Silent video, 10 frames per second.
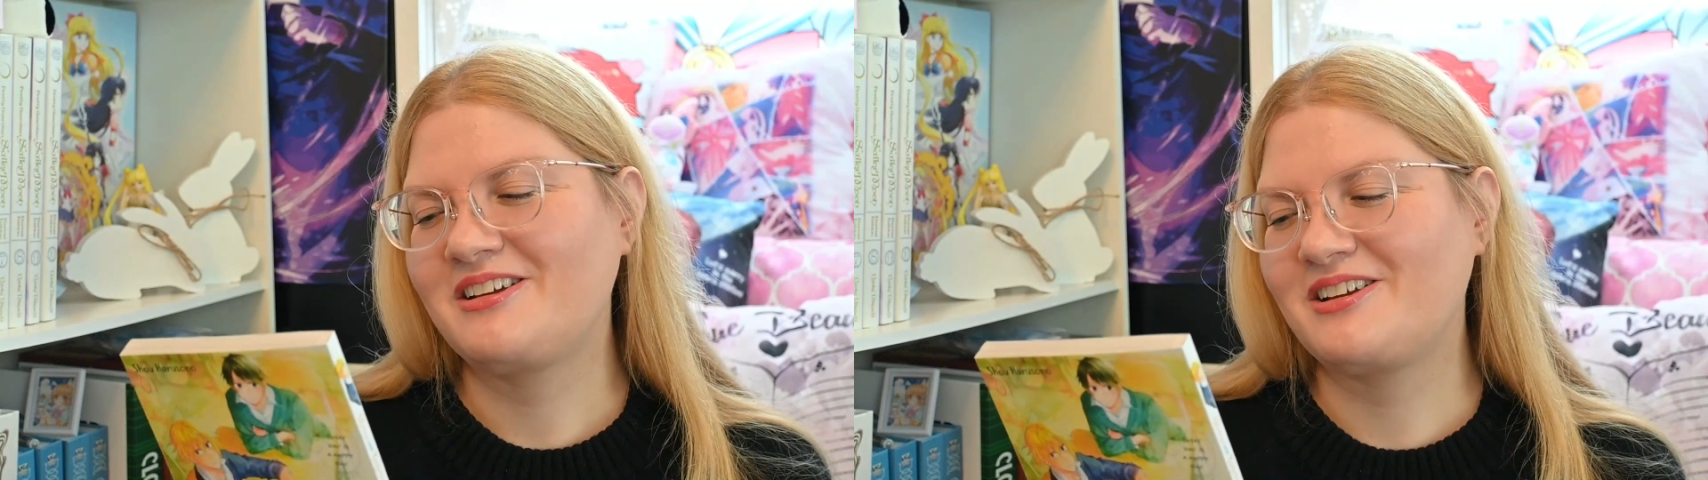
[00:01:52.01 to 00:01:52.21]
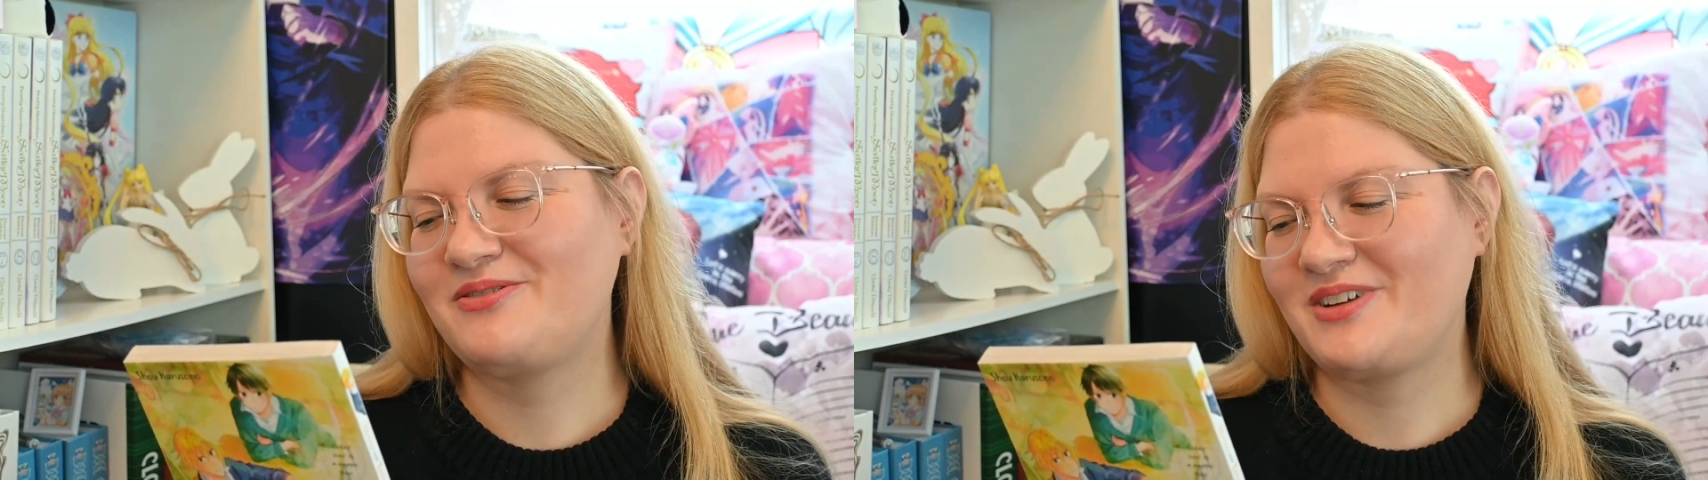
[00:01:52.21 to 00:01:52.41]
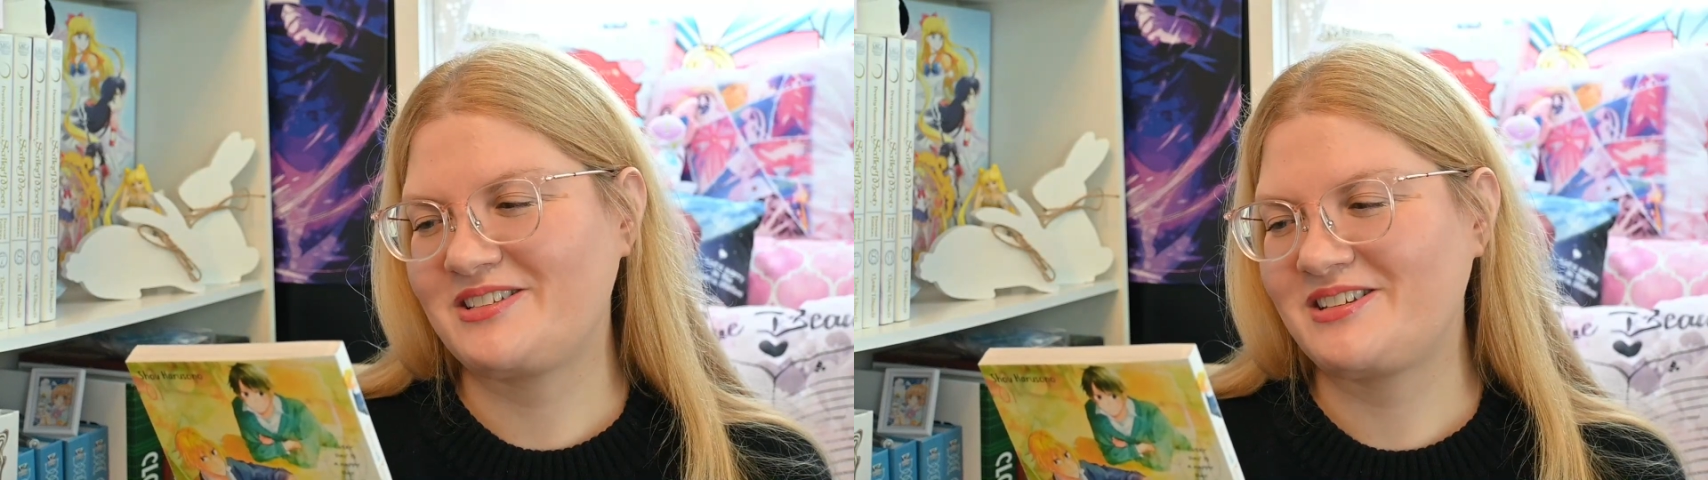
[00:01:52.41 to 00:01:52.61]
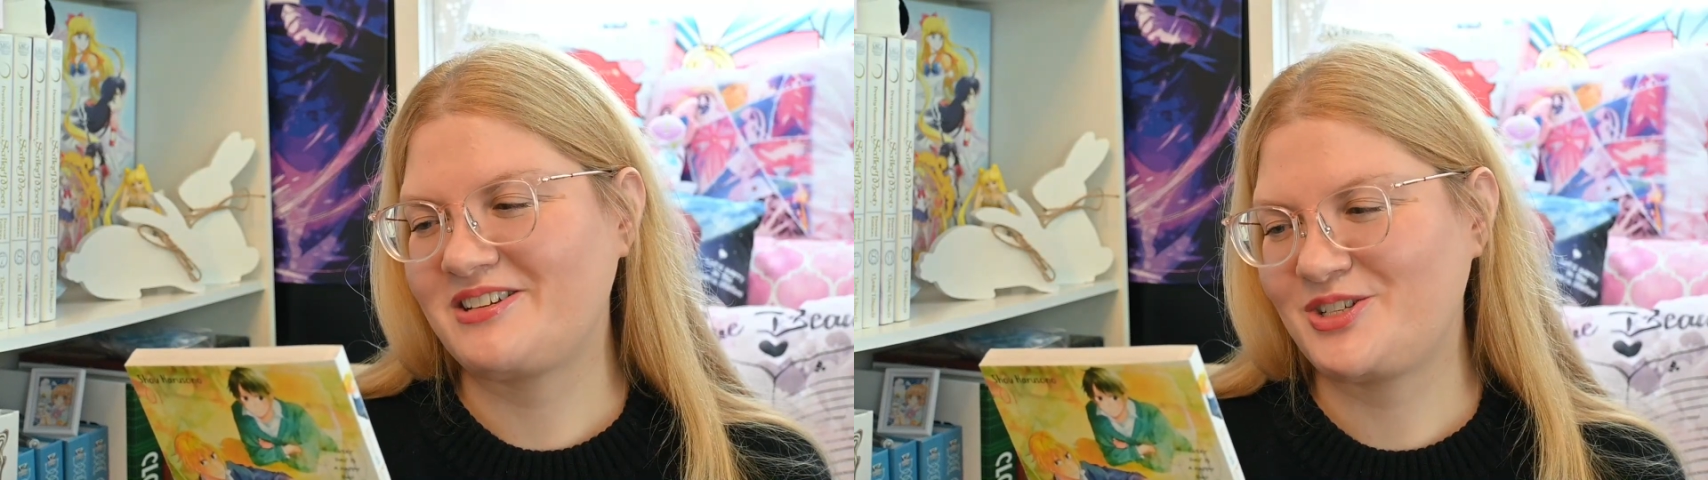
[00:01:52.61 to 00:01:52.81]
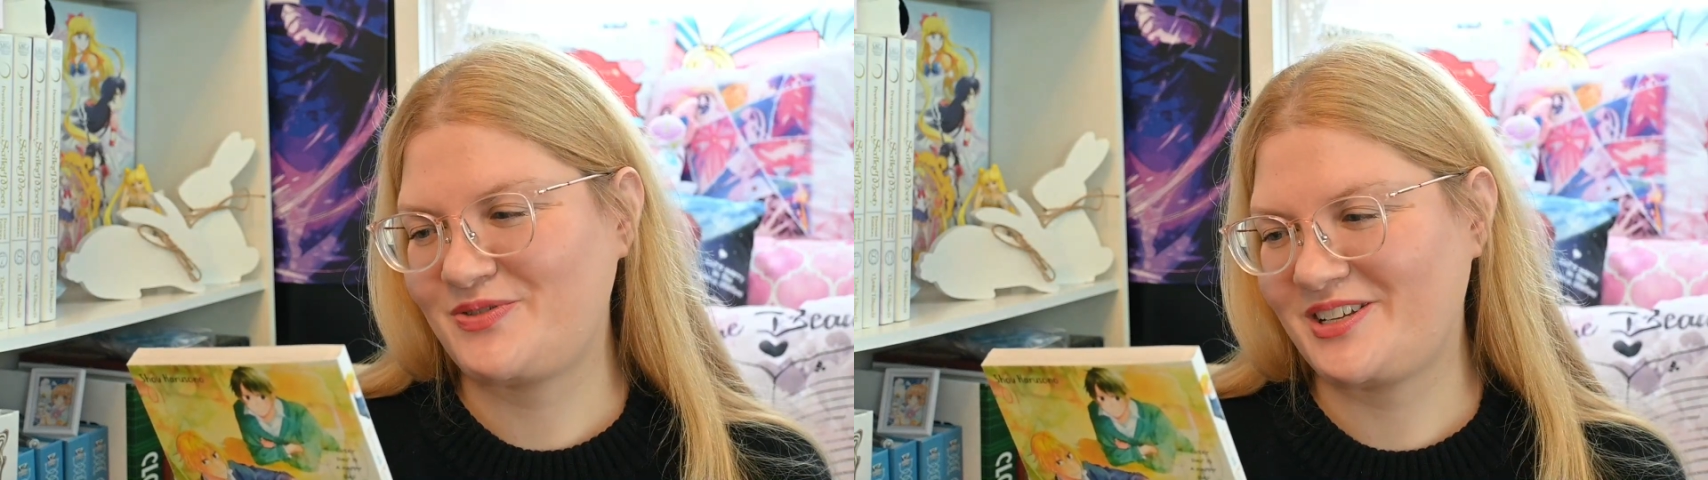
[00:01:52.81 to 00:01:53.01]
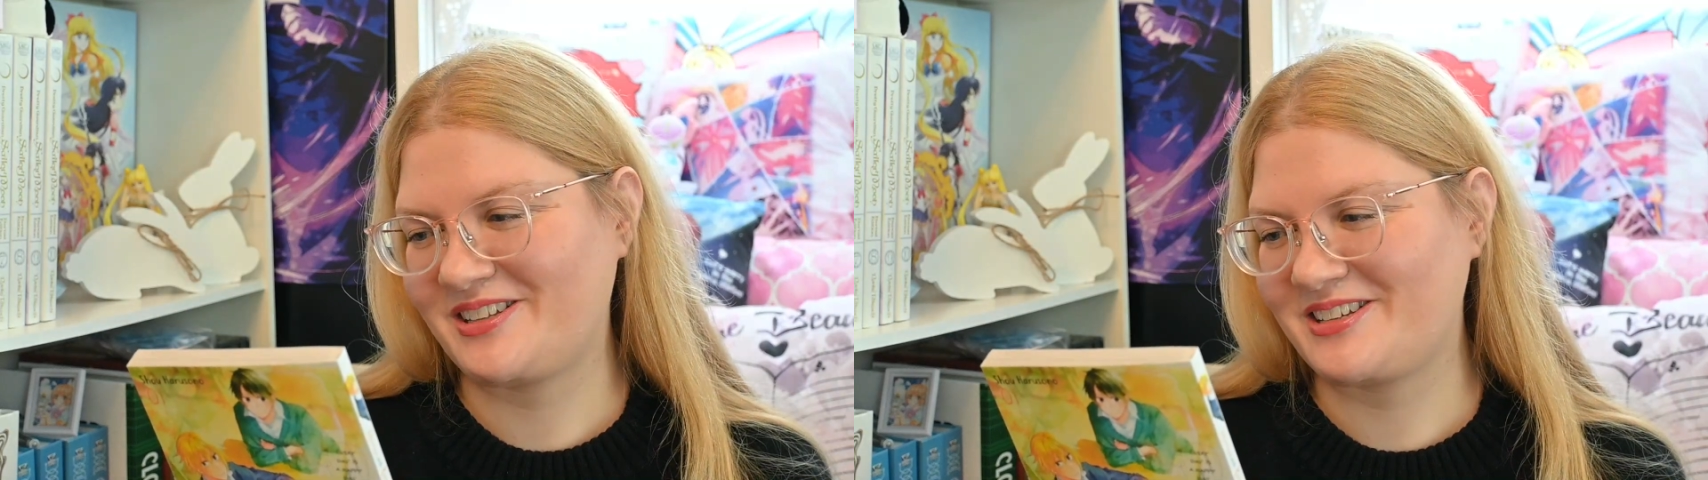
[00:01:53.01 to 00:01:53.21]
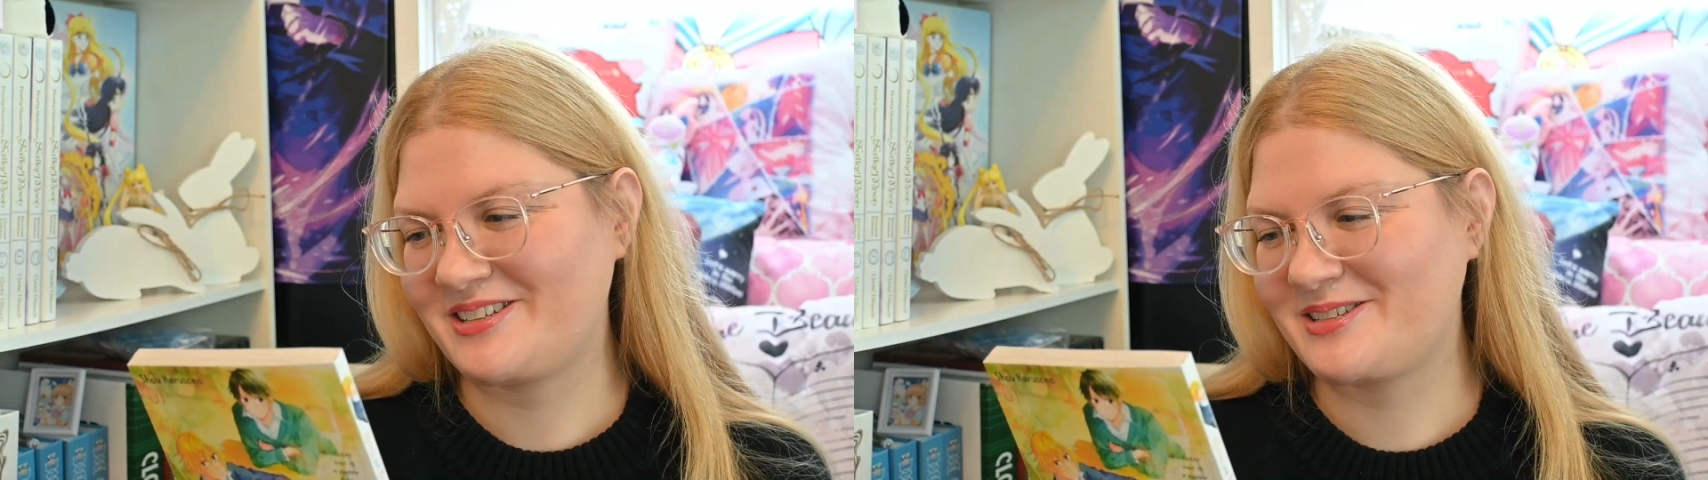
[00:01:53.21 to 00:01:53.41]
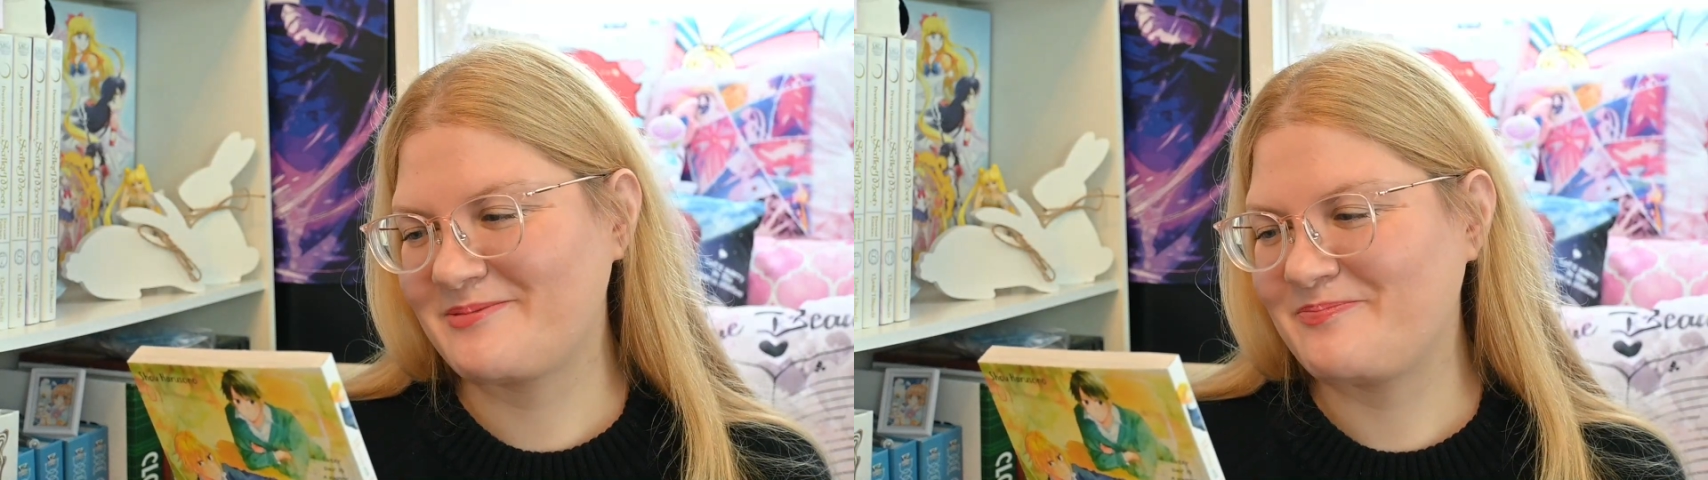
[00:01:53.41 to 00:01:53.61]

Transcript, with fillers: confessing his feelings.